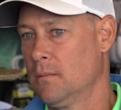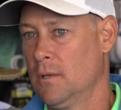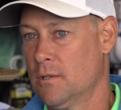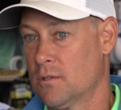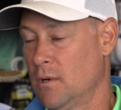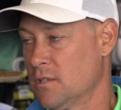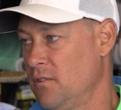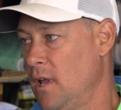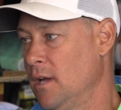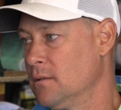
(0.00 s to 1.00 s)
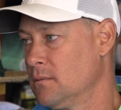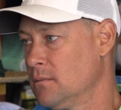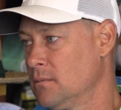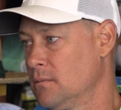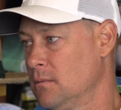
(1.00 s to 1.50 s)
Lynn Swann's flight.
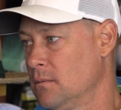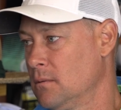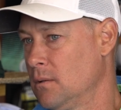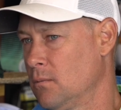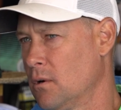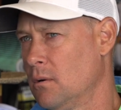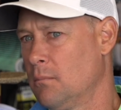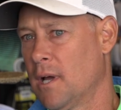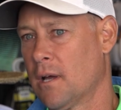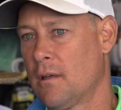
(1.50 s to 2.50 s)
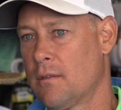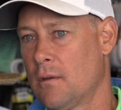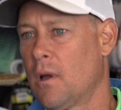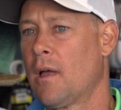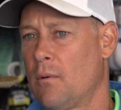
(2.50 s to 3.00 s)
And we're going back. I
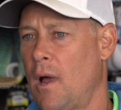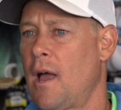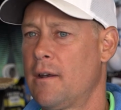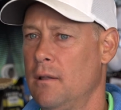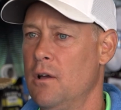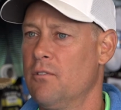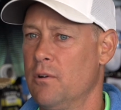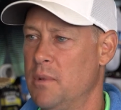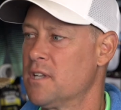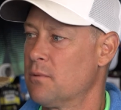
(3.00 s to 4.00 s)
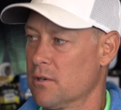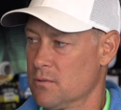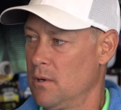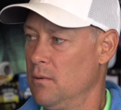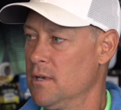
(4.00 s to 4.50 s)
think I had a layover in Pittsburgh, is
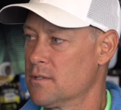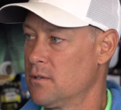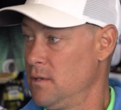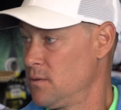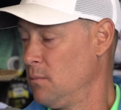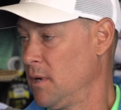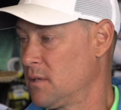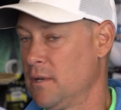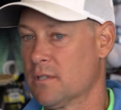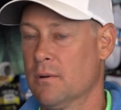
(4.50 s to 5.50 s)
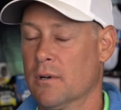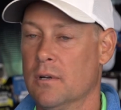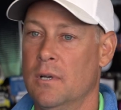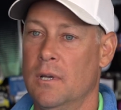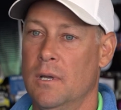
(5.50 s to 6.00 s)
what it was. So he was going back to Pittsburgh,
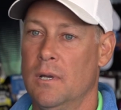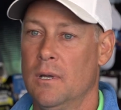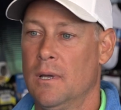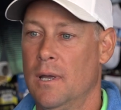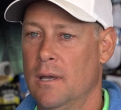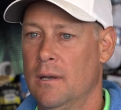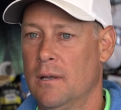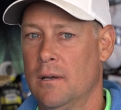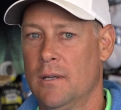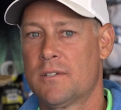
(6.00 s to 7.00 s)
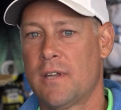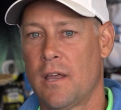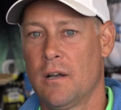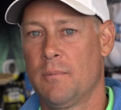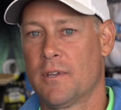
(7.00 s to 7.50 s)
and uh, he's
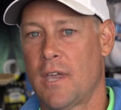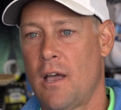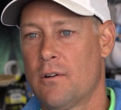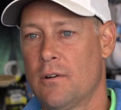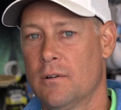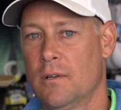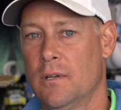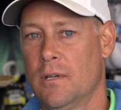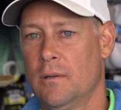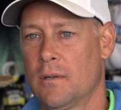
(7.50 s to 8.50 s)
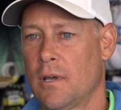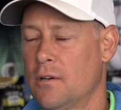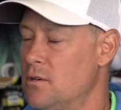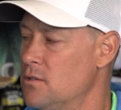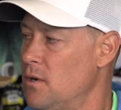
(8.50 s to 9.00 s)
standing up at the counter, and he kind
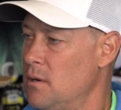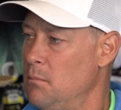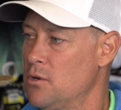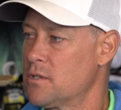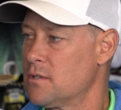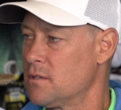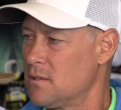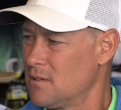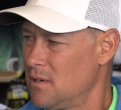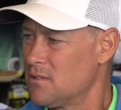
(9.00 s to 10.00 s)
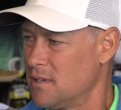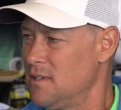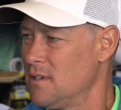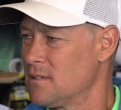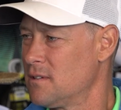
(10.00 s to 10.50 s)
of turns around and motions and goes like
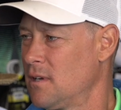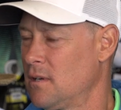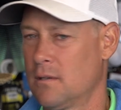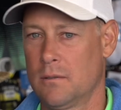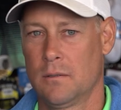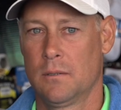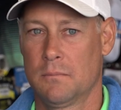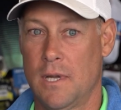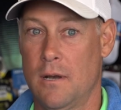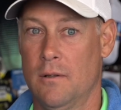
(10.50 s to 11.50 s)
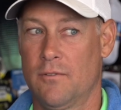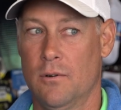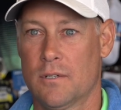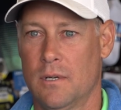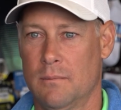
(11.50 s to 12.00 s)
this. And I, standing there, of
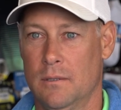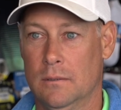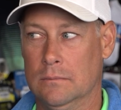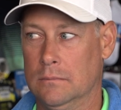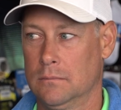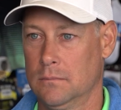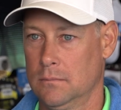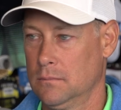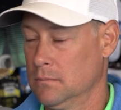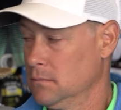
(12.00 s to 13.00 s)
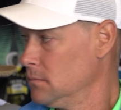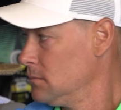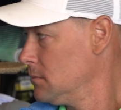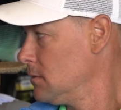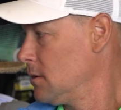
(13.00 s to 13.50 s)
course, and I'm going,
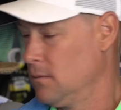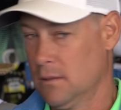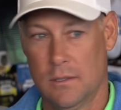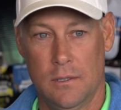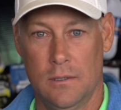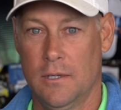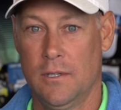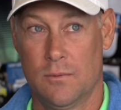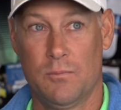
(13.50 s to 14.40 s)
what's he? And he's